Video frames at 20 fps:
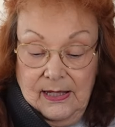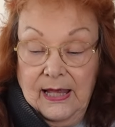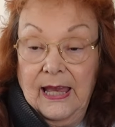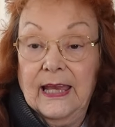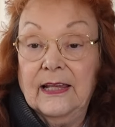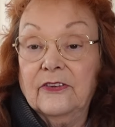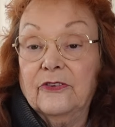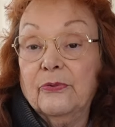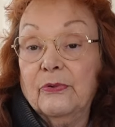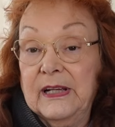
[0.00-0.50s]

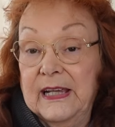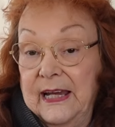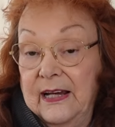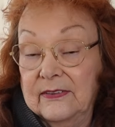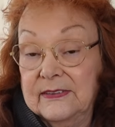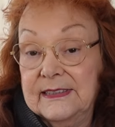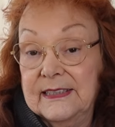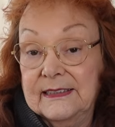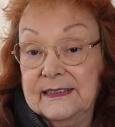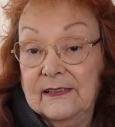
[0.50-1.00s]
and 3
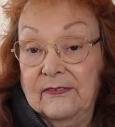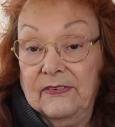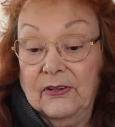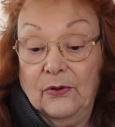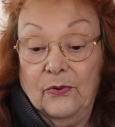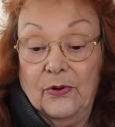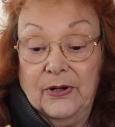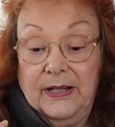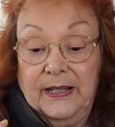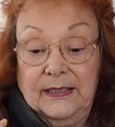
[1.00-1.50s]
ounces of the
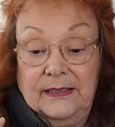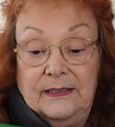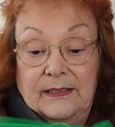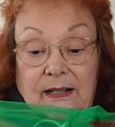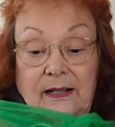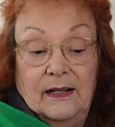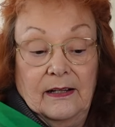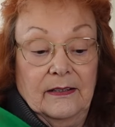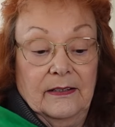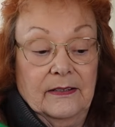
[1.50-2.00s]
orchid
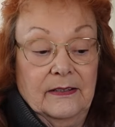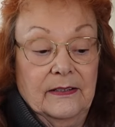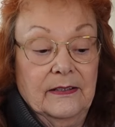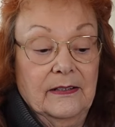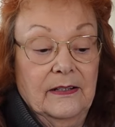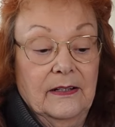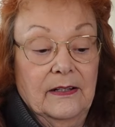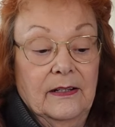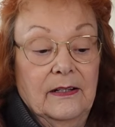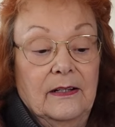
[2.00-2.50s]
color.
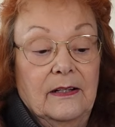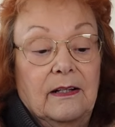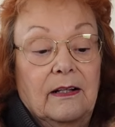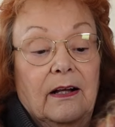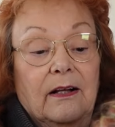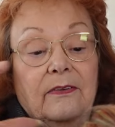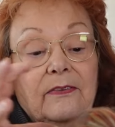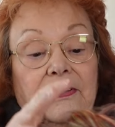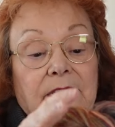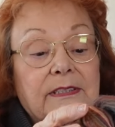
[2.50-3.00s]

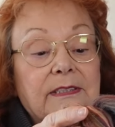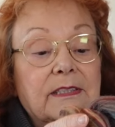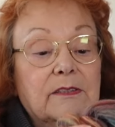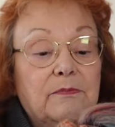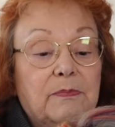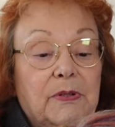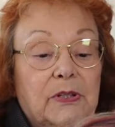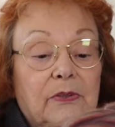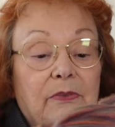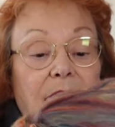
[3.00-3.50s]
Oh, this is
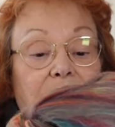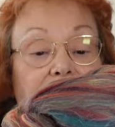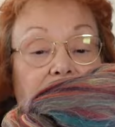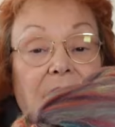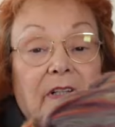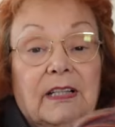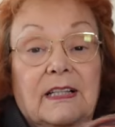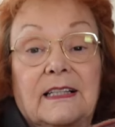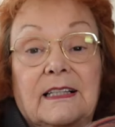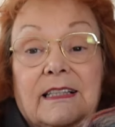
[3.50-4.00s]

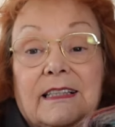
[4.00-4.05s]
beautiful.